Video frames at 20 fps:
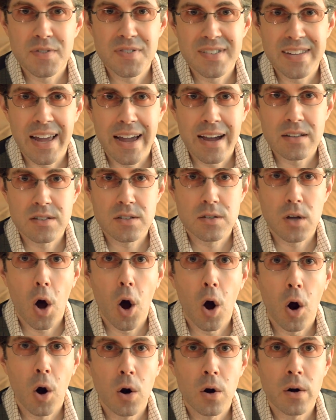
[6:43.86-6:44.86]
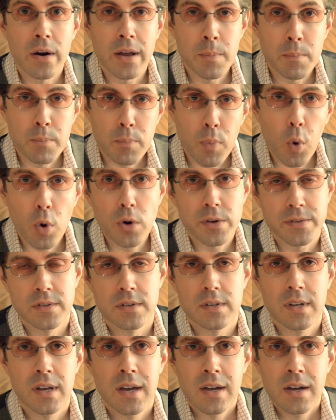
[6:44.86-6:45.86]
of stats are
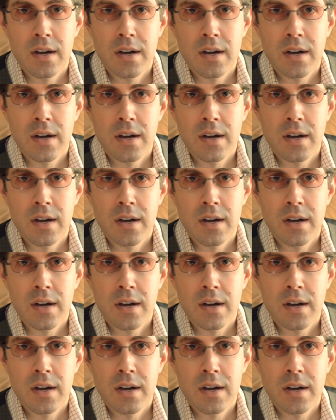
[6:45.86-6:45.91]
important.